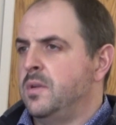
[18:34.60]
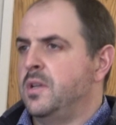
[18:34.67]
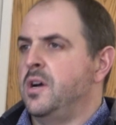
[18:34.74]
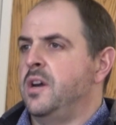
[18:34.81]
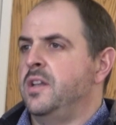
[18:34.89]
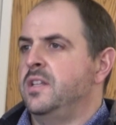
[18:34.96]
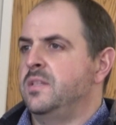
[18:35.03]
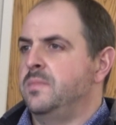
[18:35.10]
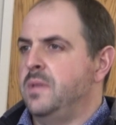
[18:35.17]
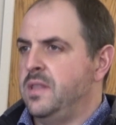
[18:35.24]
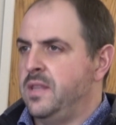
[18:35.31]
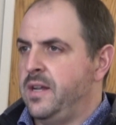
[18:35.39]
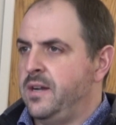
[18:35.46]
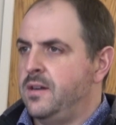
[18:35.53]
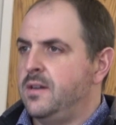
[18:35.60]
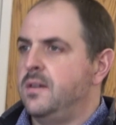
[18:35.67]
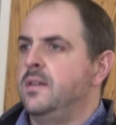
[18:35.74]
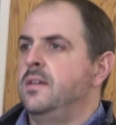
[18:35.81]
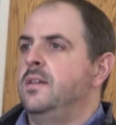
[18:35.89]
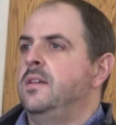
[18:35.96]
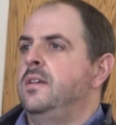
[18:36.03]
God has been there,
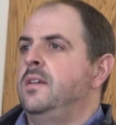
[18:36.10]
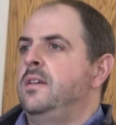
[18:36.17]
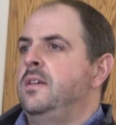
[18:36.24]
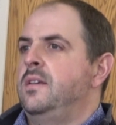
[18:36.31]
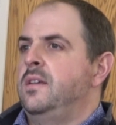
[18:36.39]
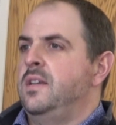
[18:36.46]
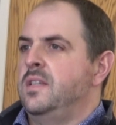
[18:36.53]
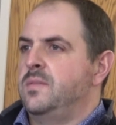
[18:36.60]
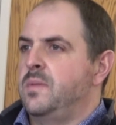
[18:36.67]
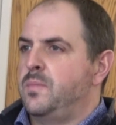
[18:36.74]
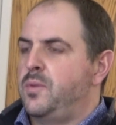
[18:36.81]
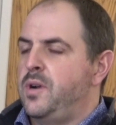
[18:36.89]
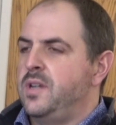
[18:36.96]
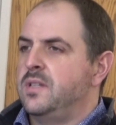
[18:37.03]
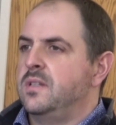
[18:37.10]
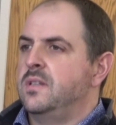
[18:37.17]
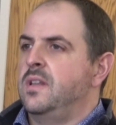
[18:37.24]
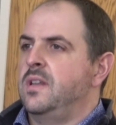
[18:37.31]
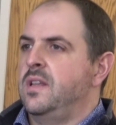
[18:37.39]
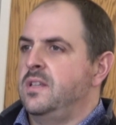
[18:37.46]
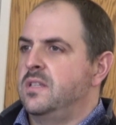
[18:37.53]
yeah. has been present,
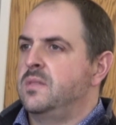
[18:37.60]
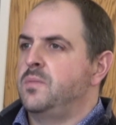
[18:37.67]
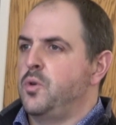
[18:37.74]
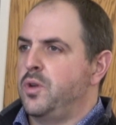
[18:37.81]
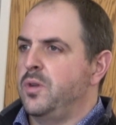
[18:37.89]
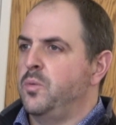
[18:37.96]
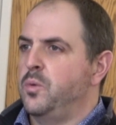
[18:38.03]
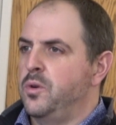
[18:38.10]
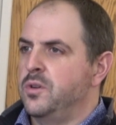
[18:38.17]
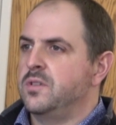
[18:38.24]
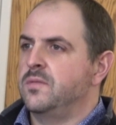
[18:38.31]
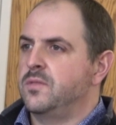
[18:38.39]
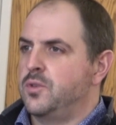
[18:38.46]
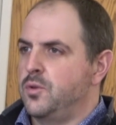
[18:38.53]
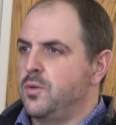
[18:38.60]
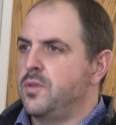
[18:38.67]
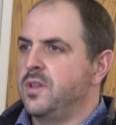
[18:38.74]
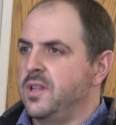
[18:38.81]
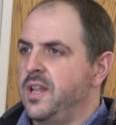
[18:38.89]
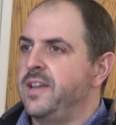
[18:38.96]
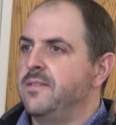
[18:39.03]
and has yeah. spoken words of truth
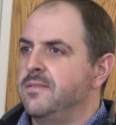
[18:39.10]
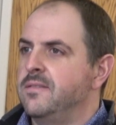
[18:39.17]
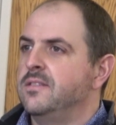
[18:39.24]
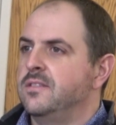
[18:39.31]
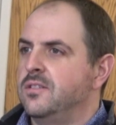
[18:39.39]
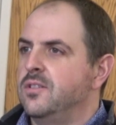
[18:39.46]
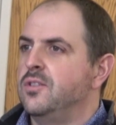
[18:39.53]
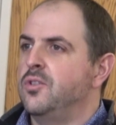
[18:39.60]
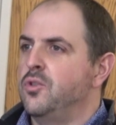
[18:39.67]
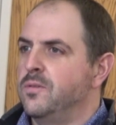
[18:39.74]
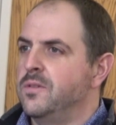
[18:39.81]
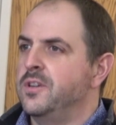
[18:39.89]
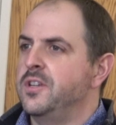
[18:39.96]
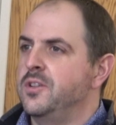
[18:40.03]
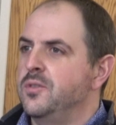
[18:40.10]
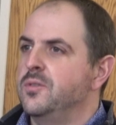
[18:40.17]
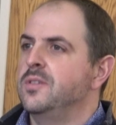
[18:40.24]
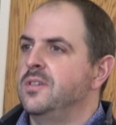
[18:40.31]
and life yeah. over you.